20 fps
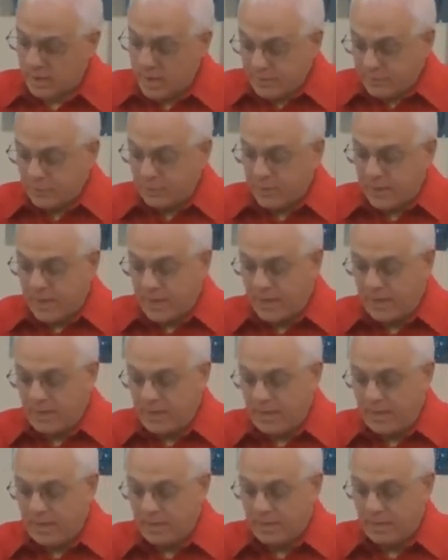After they had
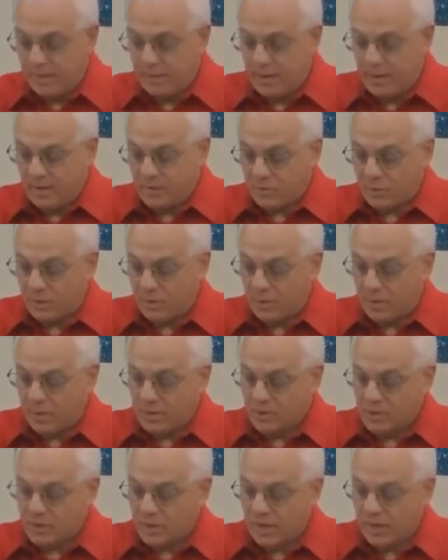eaten and
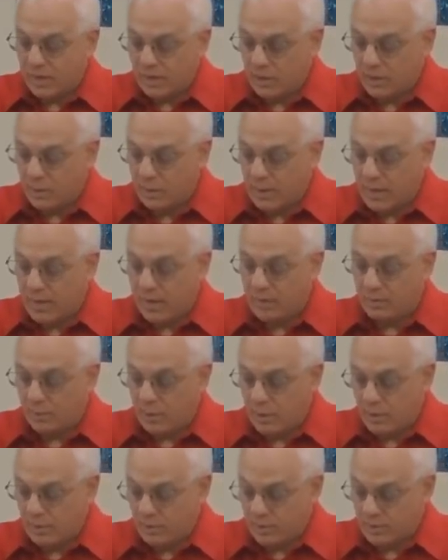drunk in Shiloh, Hannah
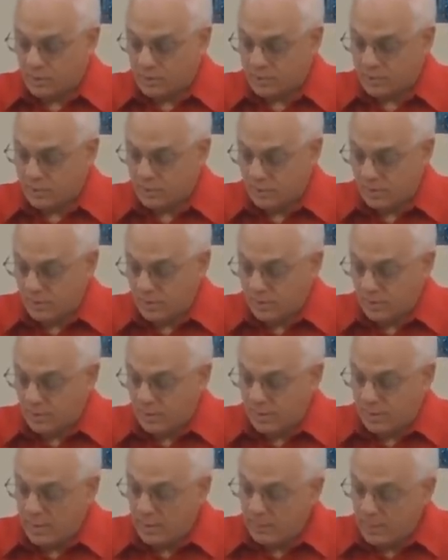rose.
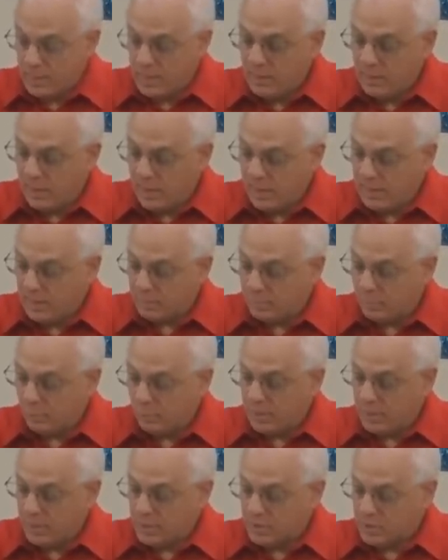Now Eli the
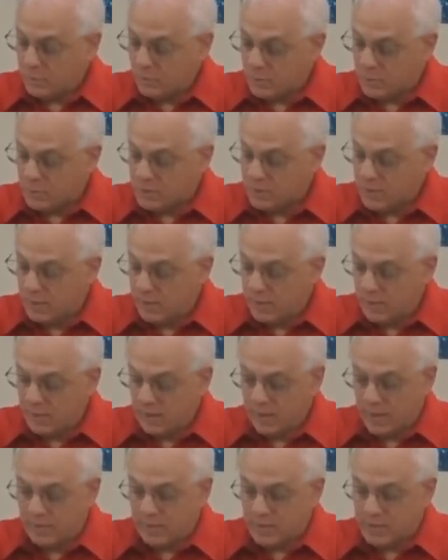priest was
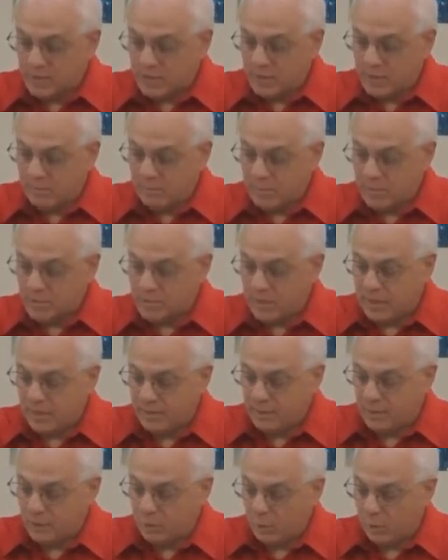sitting on the seat
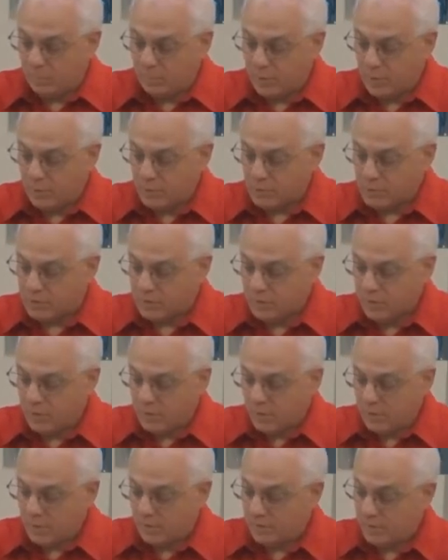beside the doorpost
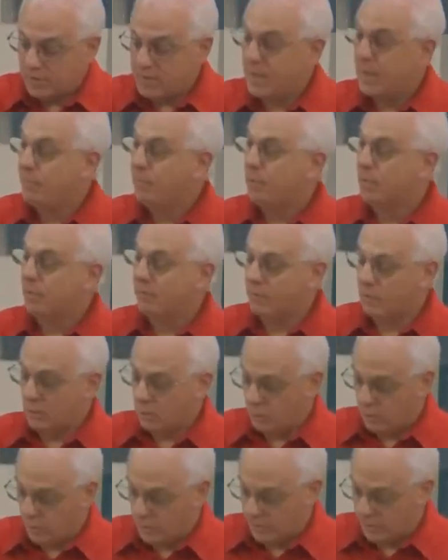of the temple of the
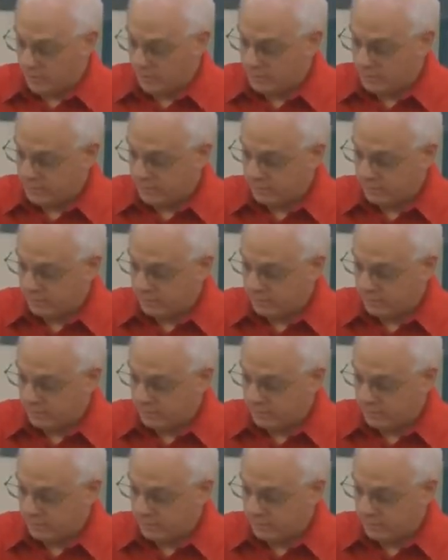Lord.